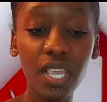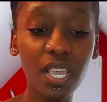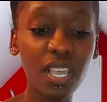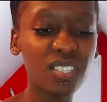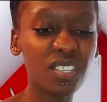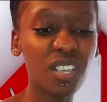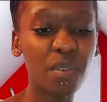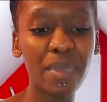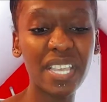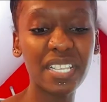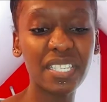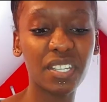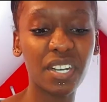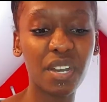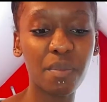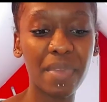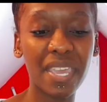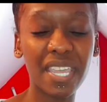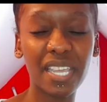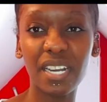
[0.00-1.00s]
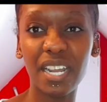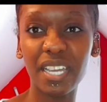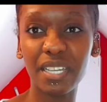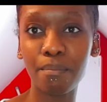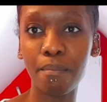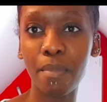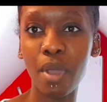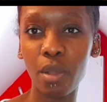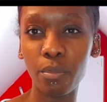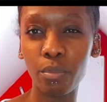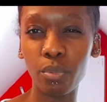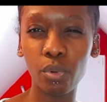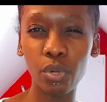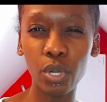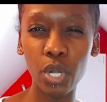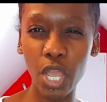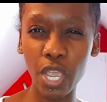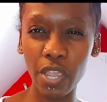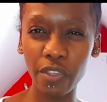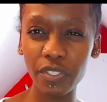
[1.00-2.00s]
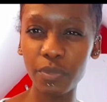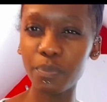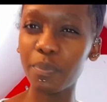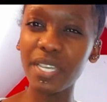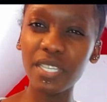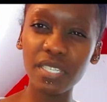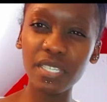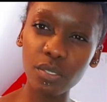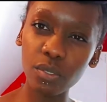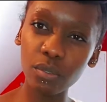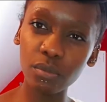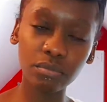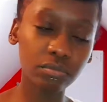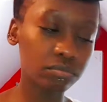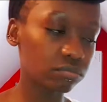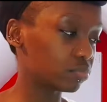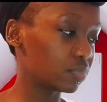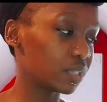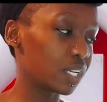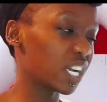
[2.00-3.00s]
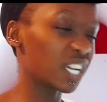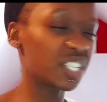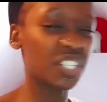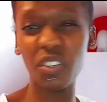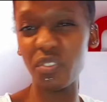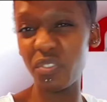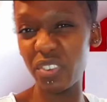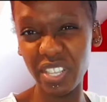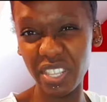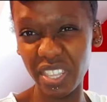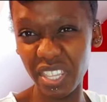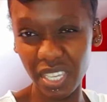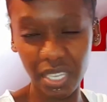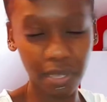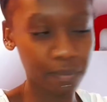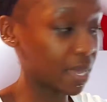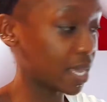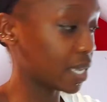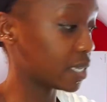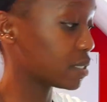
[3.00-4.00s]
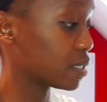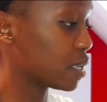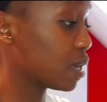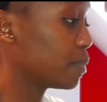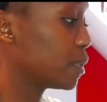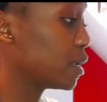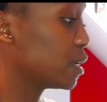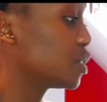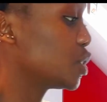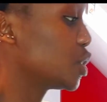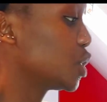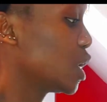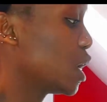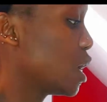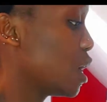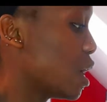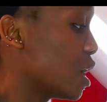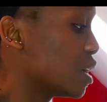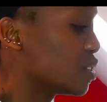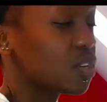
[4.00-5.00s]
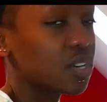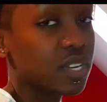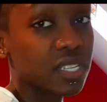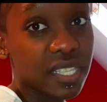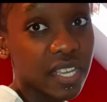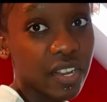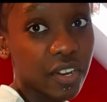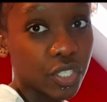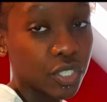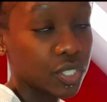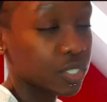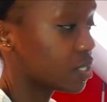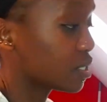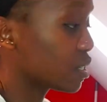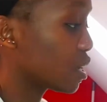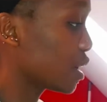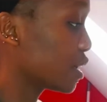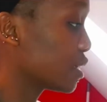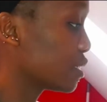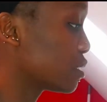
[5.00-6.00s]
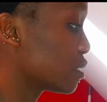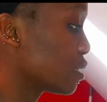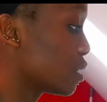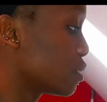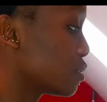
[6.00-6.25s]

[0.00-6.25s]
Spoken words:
so I'm basically going to make like marble loaves, but it's still like, I don't really think it matters that much as long as they're a good size.